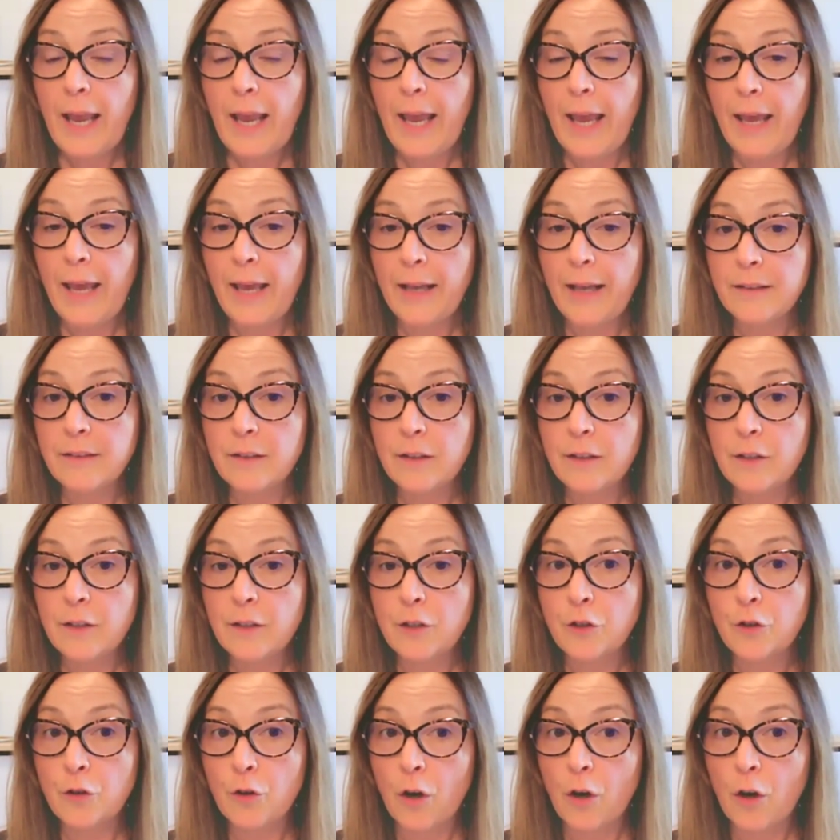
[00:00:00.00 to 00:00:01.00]
And
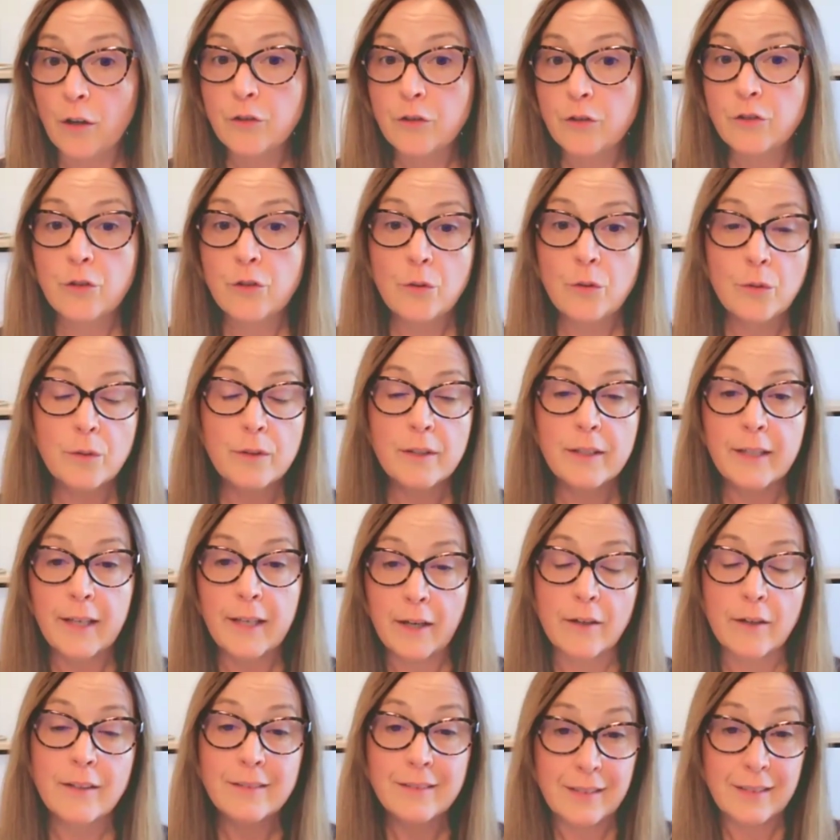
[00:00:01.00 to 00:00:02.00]
you're also
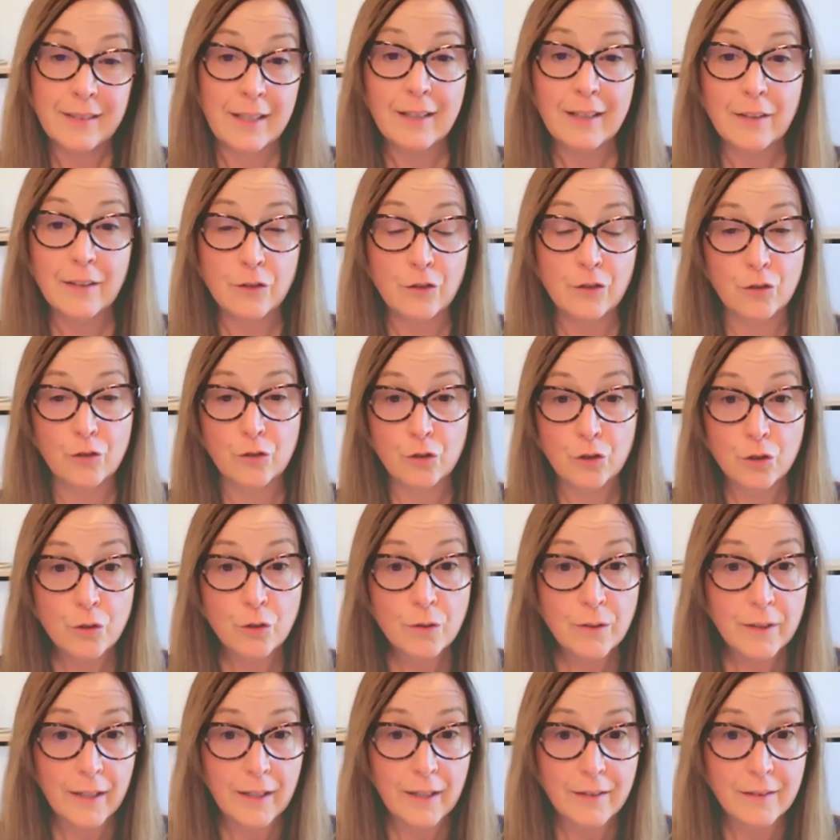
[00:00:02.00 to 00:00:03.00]
guaranteeing the
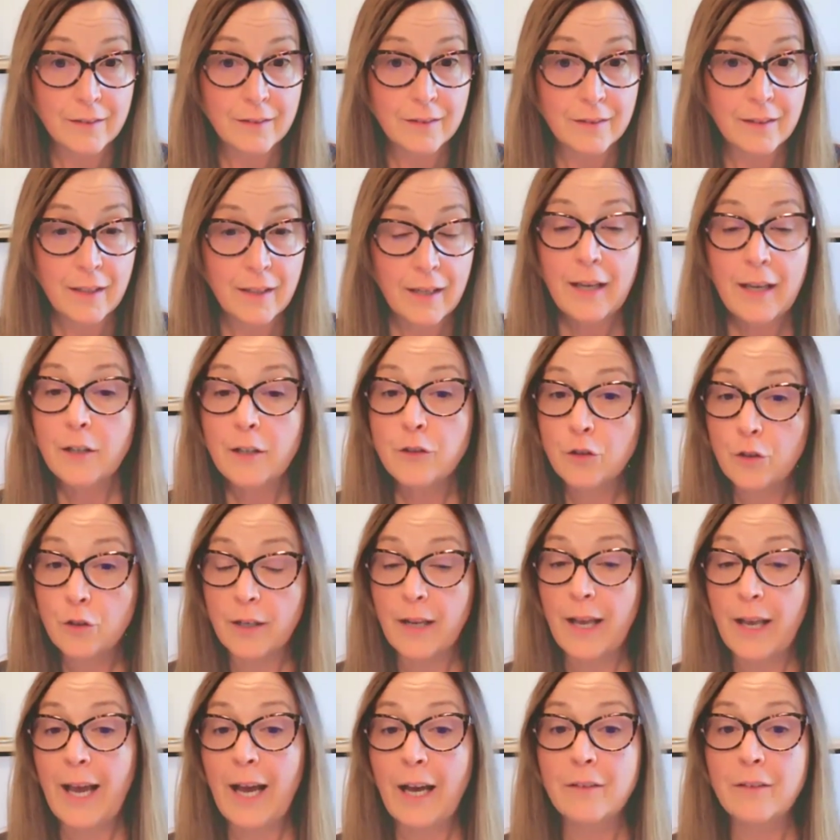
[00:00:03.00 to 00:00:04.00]
student is
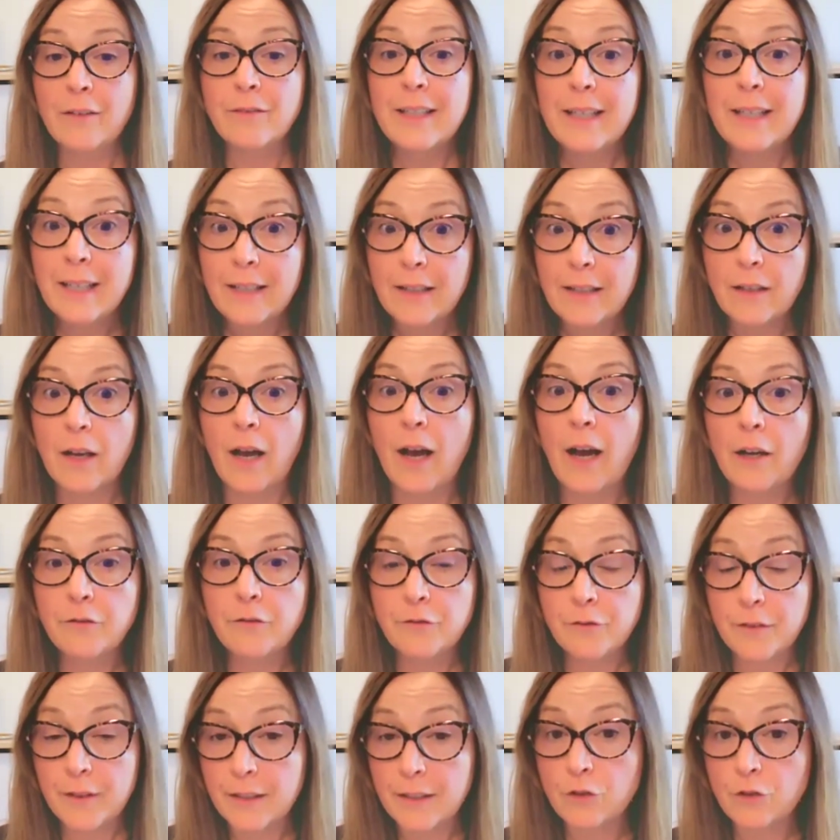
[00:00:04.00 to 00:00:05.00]
going to have
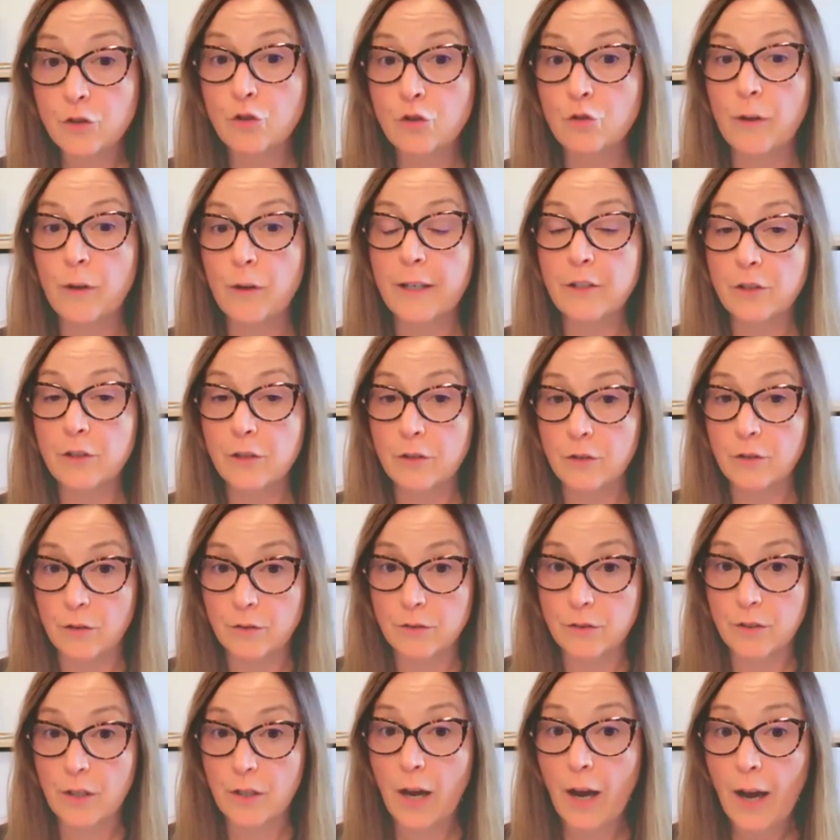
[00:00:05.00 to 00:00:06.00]
enough
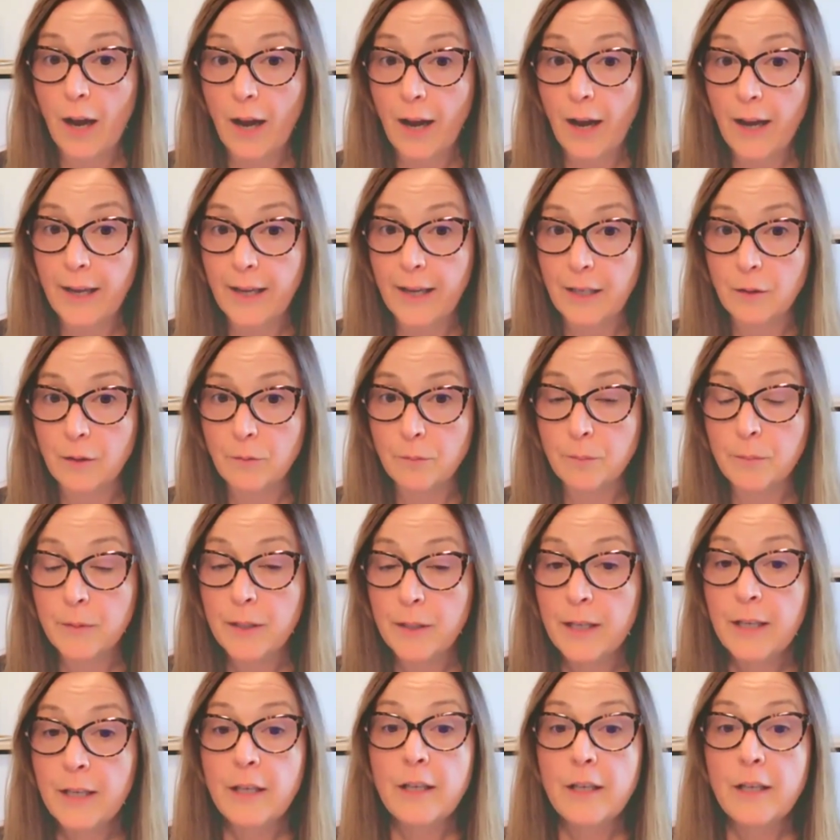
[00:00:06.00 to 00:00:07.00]
instructional
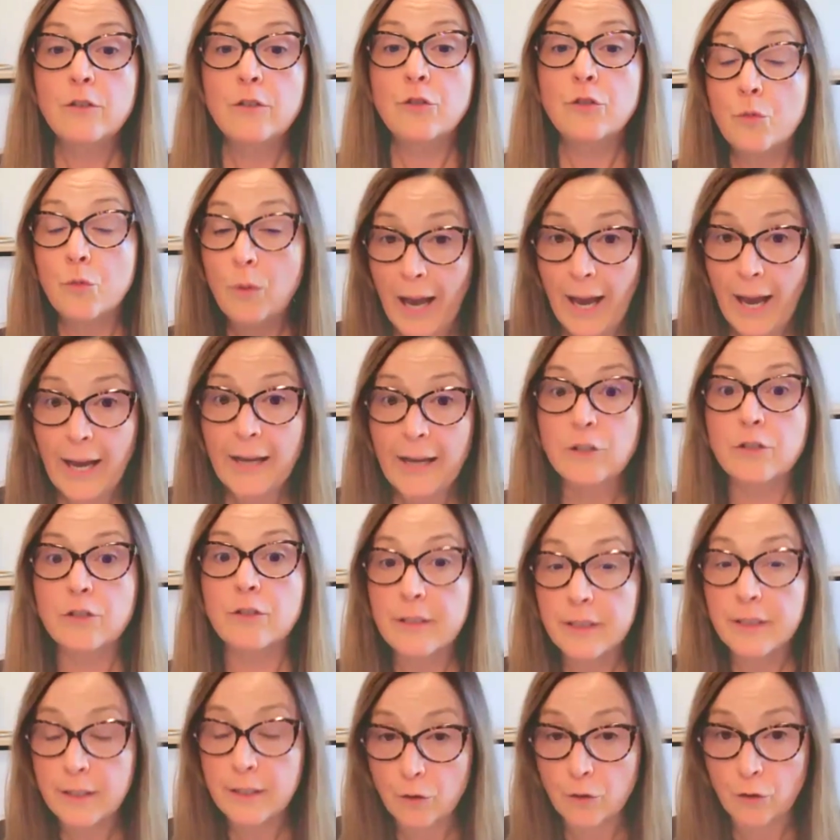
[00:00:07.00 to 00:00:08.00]
time to
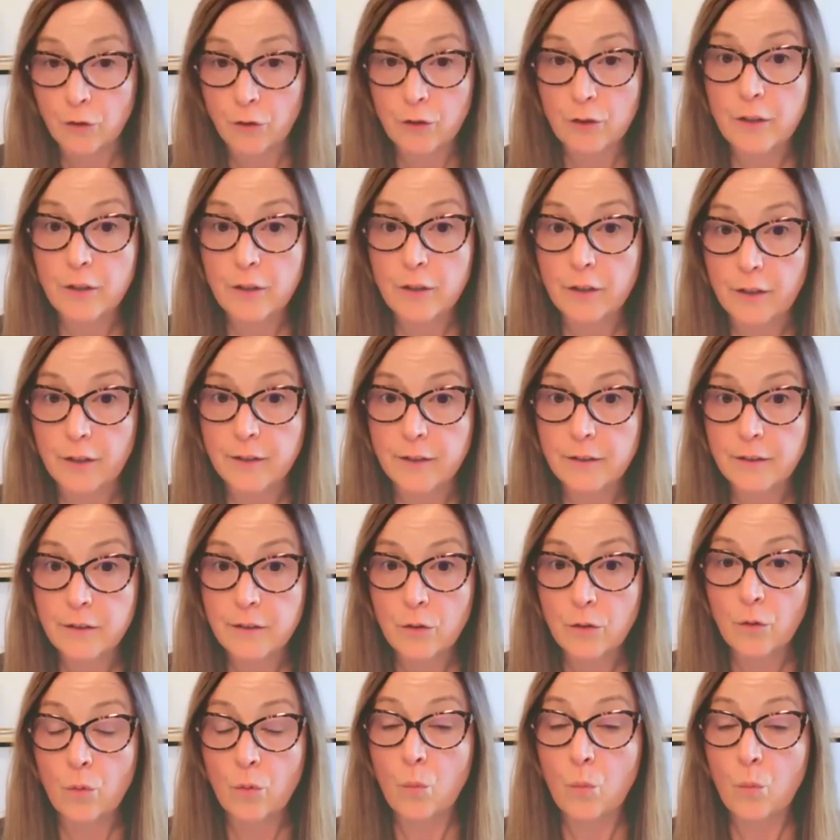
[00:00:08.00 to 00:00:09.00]
actually
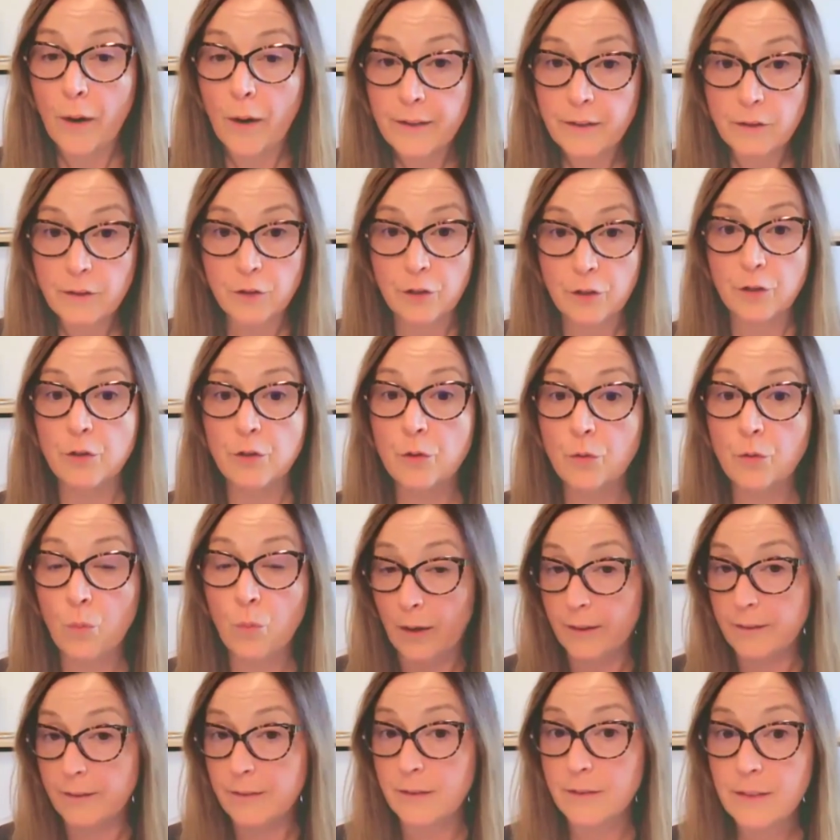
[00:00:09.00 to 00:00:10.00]
learn what you
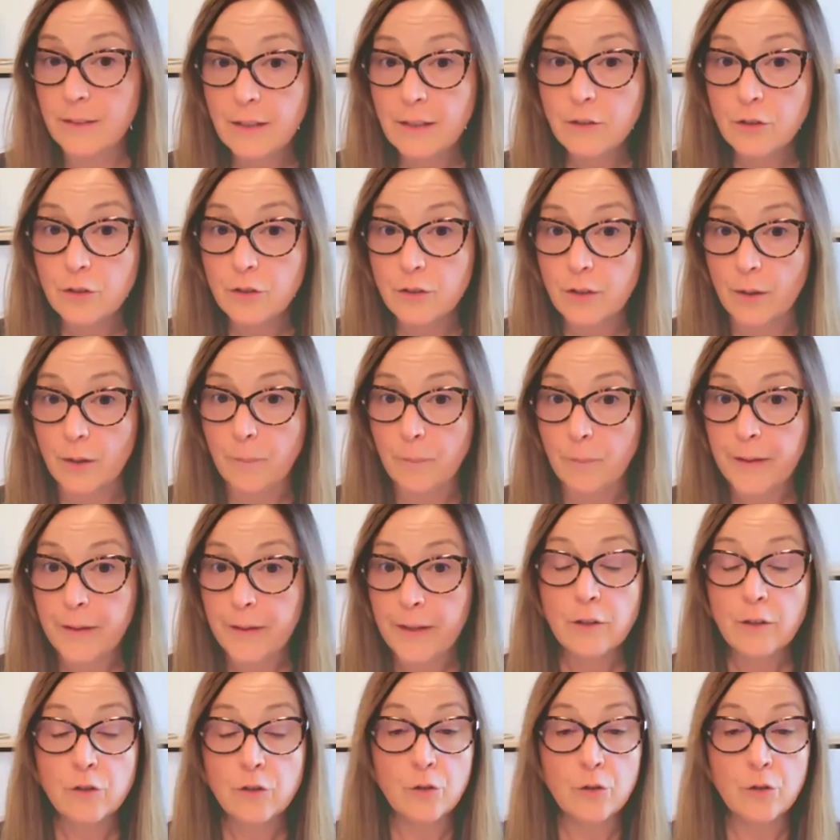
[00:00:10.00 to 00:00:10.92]
want to teach them.